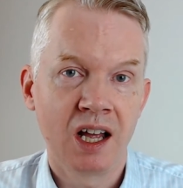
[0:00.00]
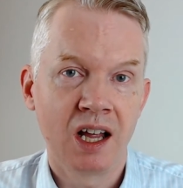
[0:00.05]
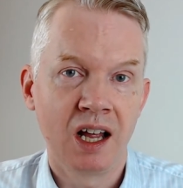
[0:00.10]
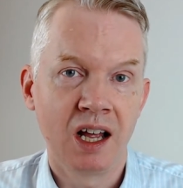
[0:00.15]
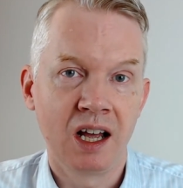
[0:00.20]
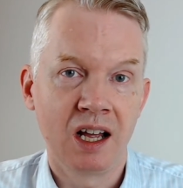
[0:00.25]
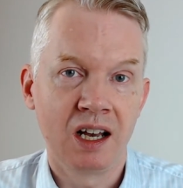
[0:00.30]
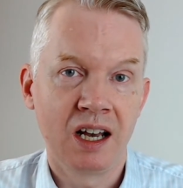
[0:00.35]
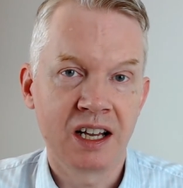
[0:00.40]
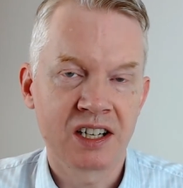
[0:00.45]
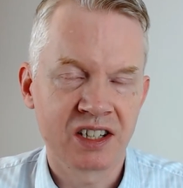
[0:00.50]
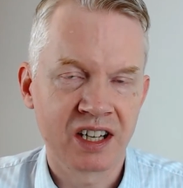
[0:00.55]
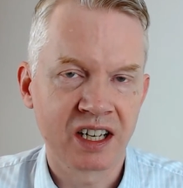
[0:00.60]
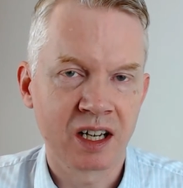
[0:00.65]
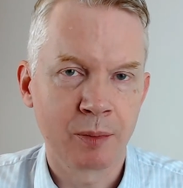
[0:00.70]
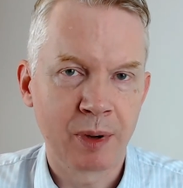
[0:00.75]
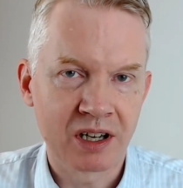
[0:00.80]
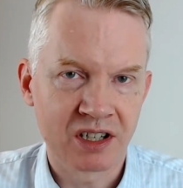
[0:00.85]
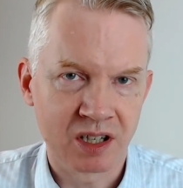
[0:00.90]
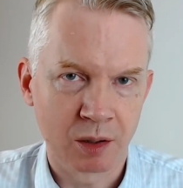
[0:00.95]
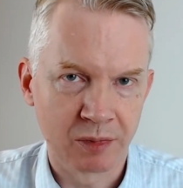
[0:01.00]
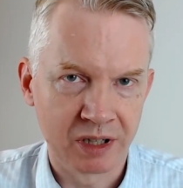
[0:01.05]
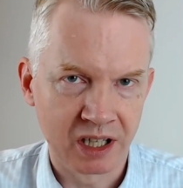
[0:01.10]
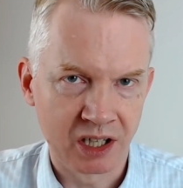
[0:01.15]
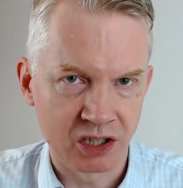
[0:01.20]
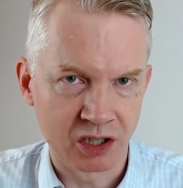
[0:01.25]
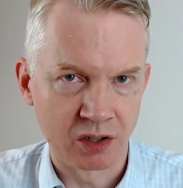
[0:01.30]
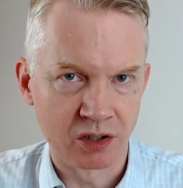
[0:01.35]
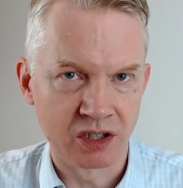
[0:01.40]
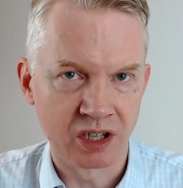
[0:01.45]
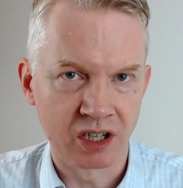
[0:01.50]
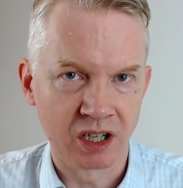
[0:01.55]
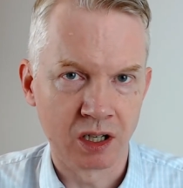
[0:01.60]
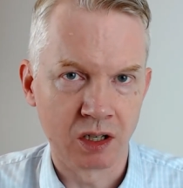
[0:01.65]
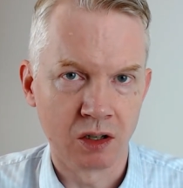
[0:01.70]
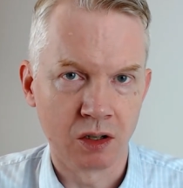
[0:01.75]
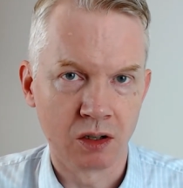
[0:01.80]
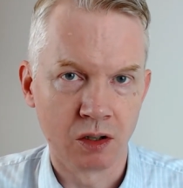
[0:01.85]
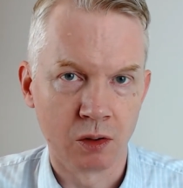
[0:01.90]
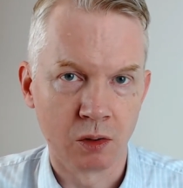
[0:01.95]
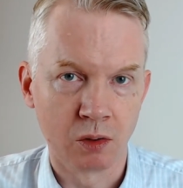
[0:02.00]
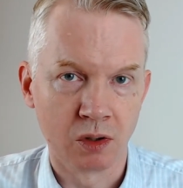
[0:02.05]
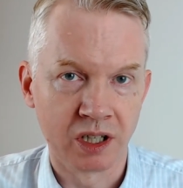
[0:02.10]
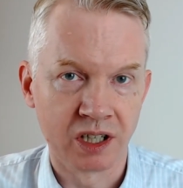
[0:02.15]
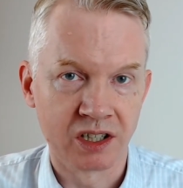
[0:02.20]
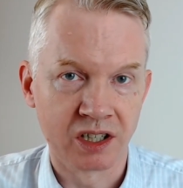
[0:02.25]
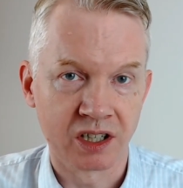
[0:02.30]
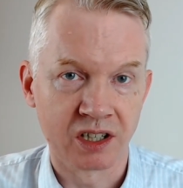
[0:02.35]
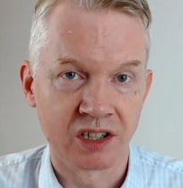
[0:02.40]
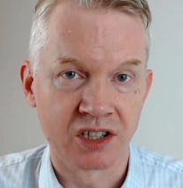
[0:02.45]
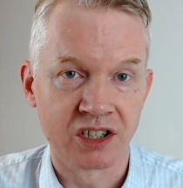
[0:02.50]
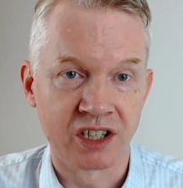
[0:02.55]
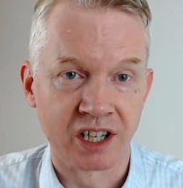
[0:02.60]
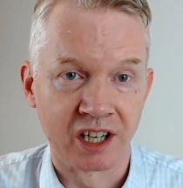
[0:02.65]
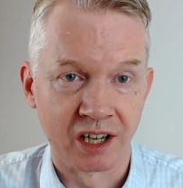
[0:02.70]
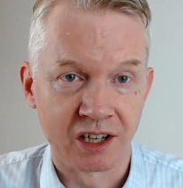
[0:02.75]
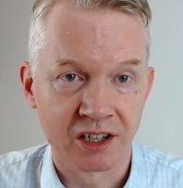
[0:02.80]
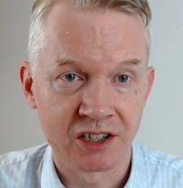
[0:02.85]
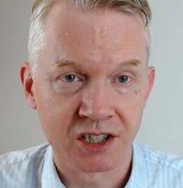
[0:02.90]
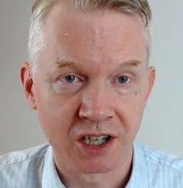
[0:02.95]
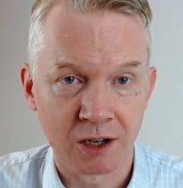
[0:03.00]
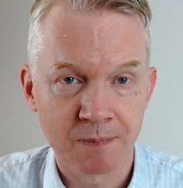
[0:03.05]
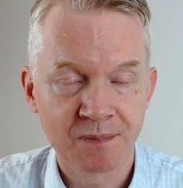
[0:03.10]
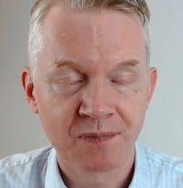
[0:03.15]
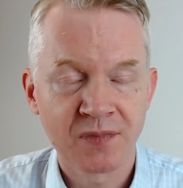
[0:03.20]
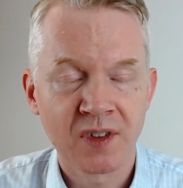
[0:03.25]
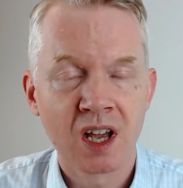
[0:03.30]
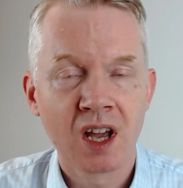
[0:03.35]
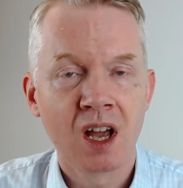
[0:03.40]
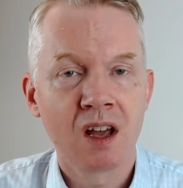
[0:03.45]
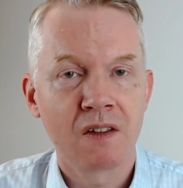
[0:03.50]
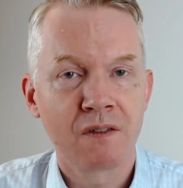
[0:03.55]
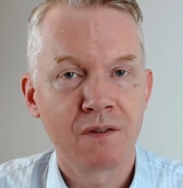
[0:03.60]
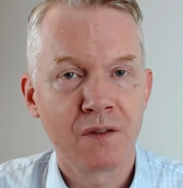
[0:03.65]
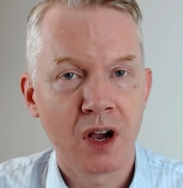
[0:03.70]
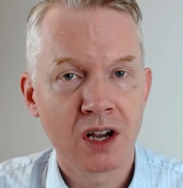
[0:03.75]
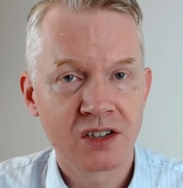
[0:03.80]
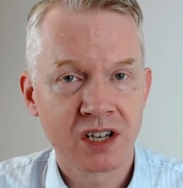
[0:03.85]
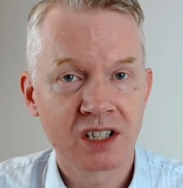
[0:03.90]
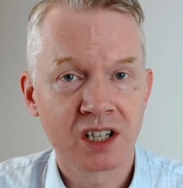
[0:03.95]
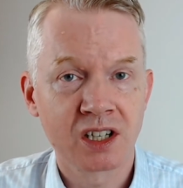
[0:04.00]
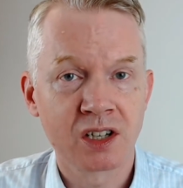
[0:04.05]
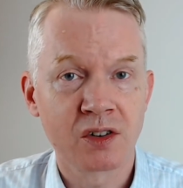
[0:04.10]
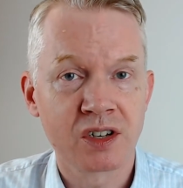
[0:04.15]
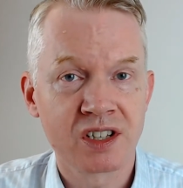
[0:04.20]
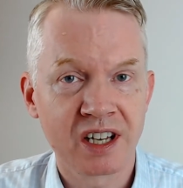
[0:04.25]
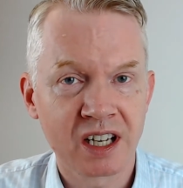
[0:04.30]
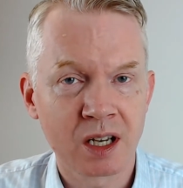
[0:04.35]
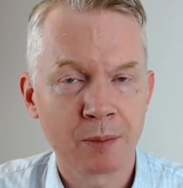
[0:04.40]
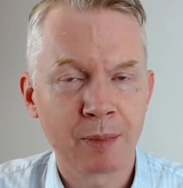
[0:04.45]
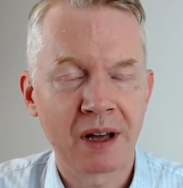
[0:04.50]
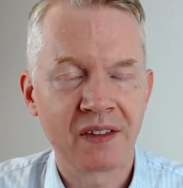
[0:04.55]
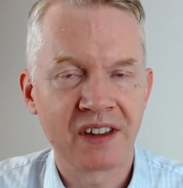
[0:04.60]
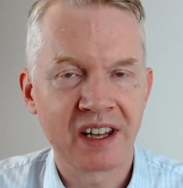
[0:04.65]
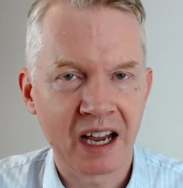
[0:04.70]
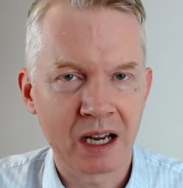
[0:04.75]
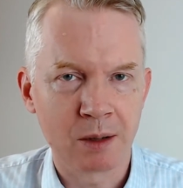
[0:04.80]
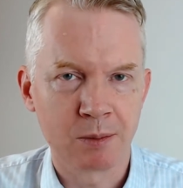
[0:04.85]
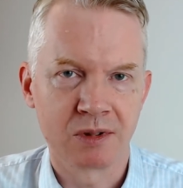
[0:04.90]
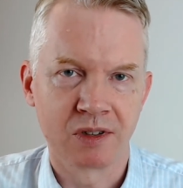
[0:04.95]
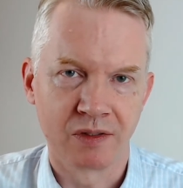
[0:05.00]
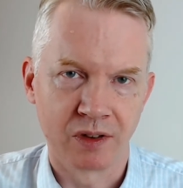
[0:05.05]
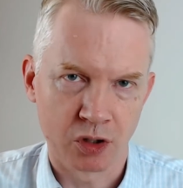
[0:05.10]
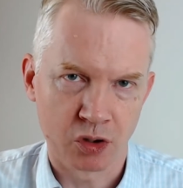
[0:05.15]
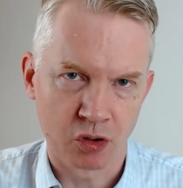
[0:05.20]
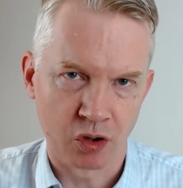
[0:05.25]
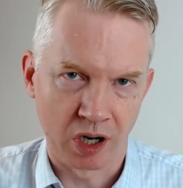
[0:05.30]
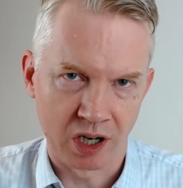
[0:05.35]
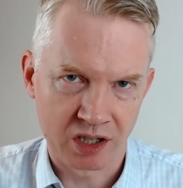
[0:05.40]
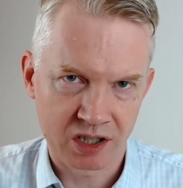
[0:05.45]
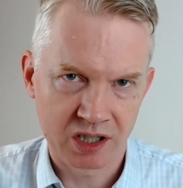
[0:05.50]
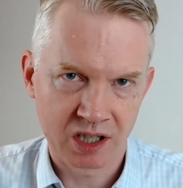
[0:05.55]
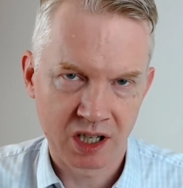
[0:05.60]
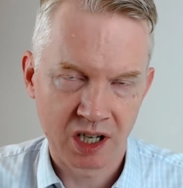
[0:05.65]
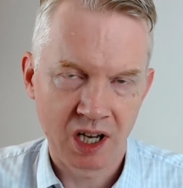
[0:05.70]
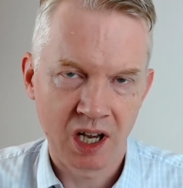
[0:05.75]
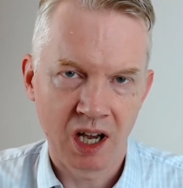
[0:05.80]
let's think about some of the issues that you need to consider. So first thing to do is think about the aims of the trust.